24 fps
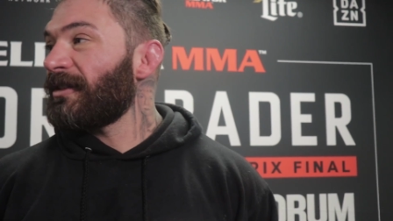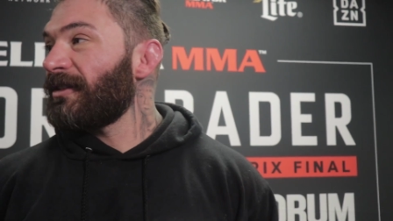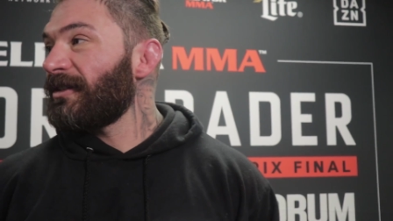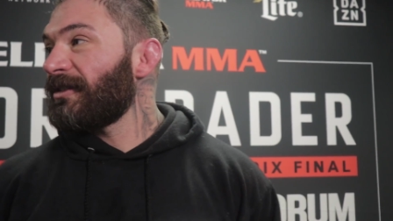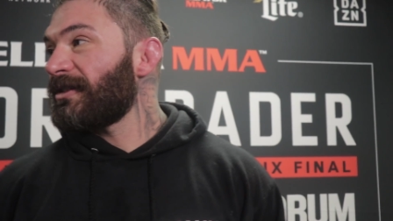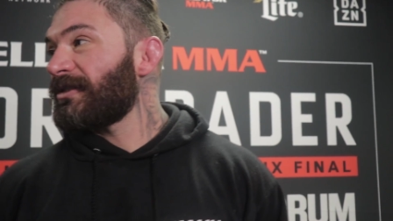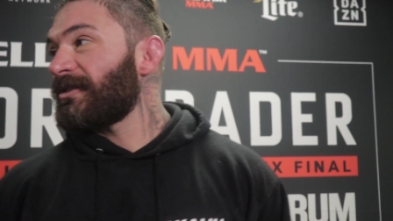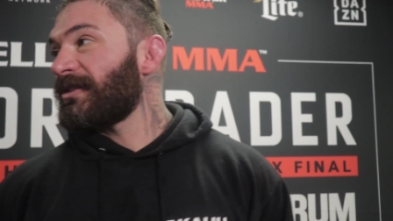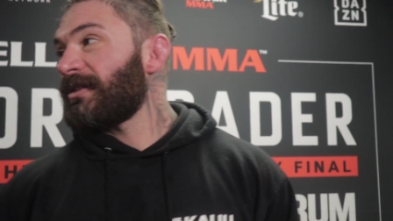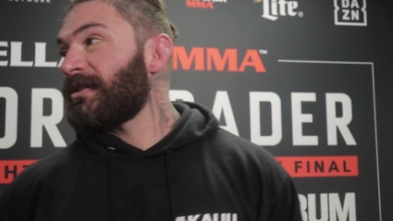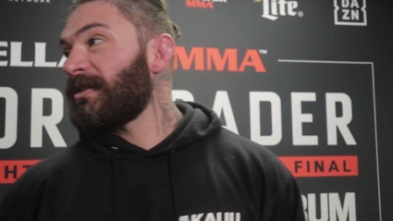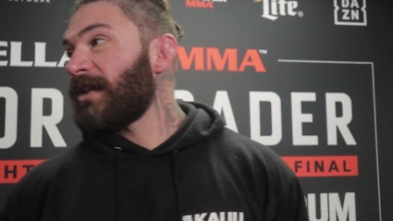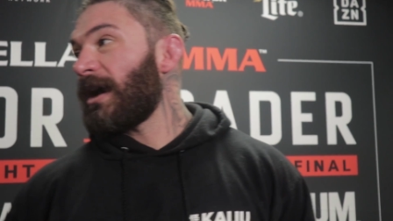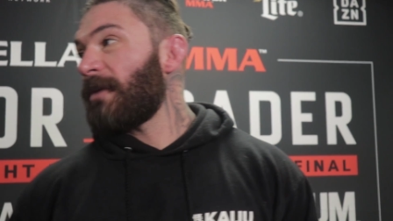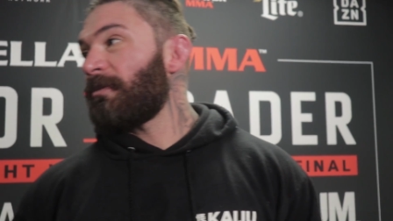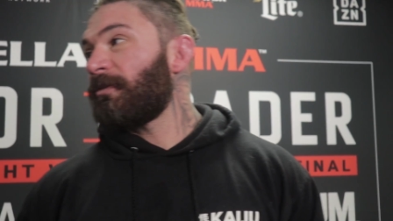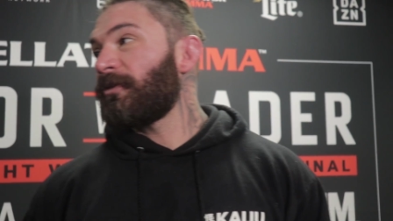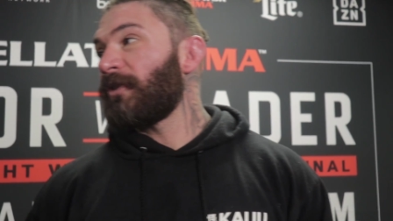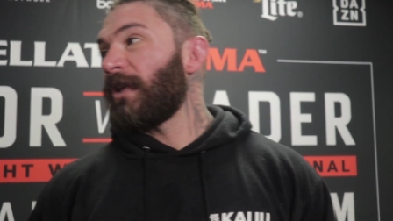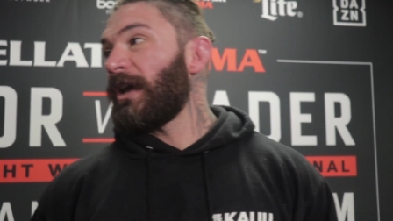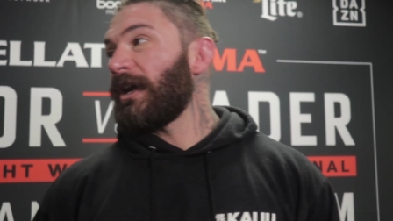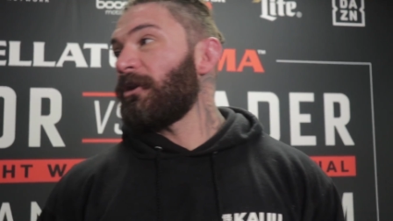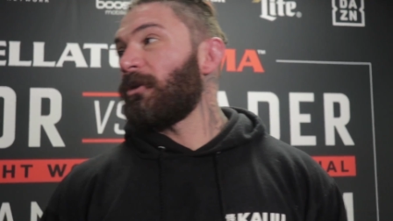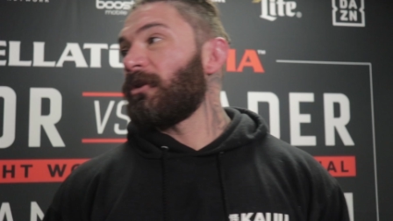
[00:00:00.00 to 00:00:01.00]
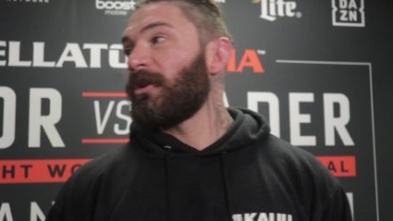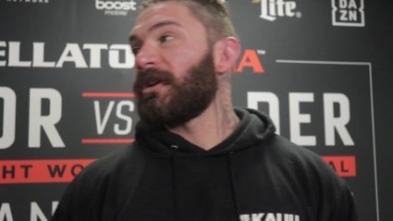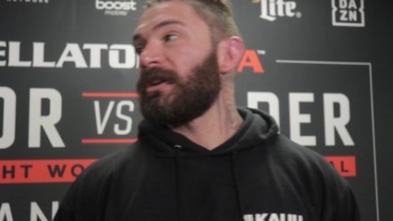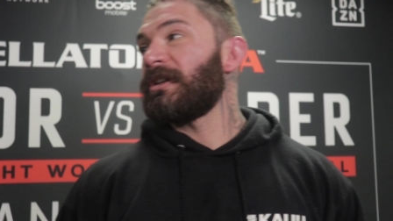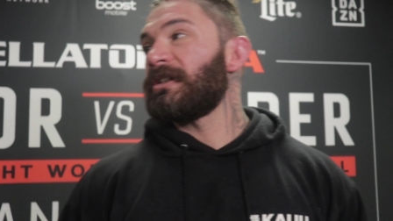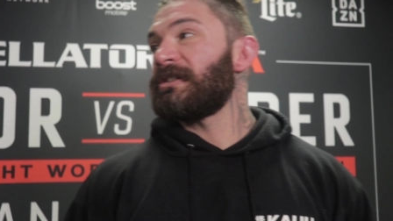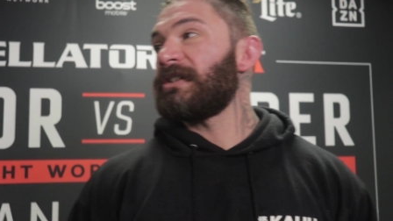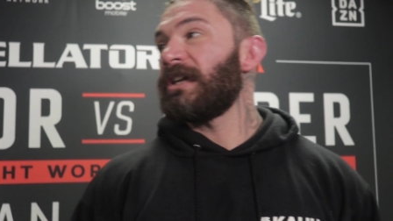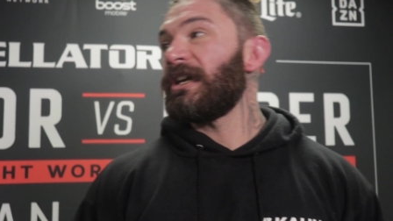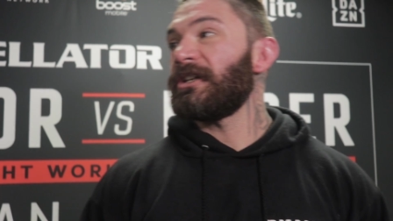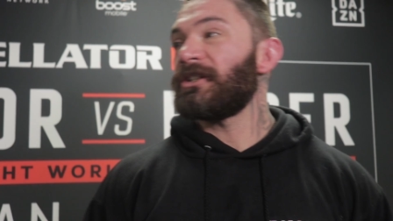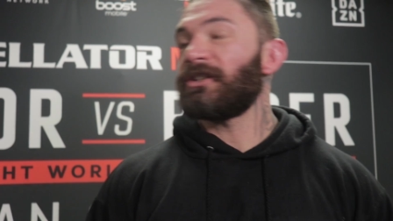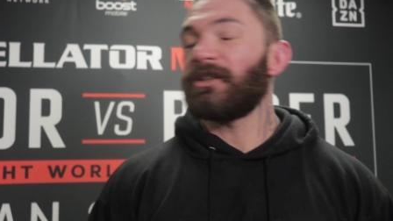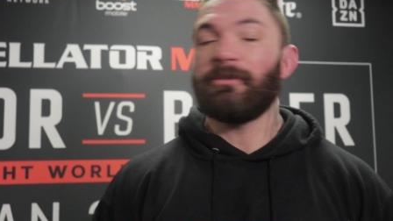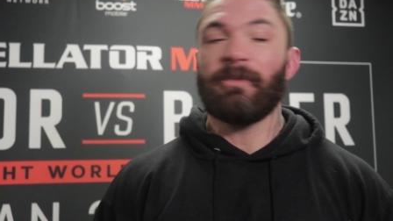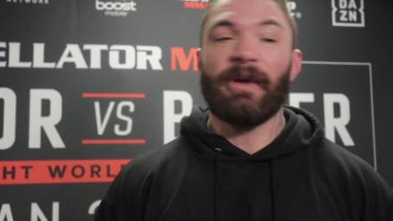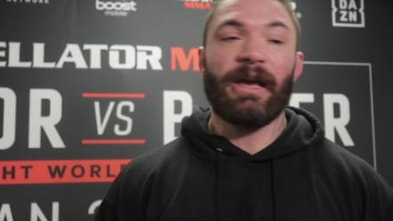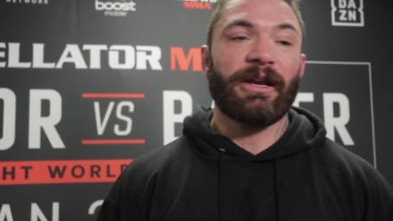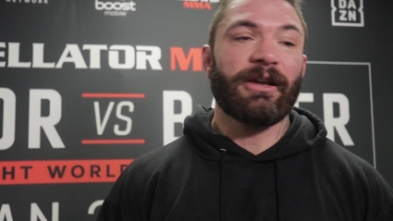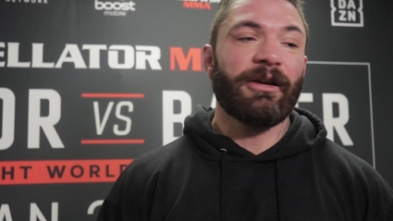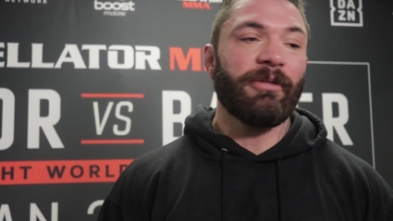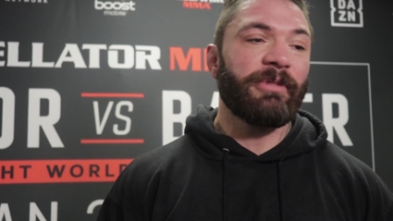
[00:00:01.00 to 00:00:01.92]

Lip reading: I think this is a top flight organization, man.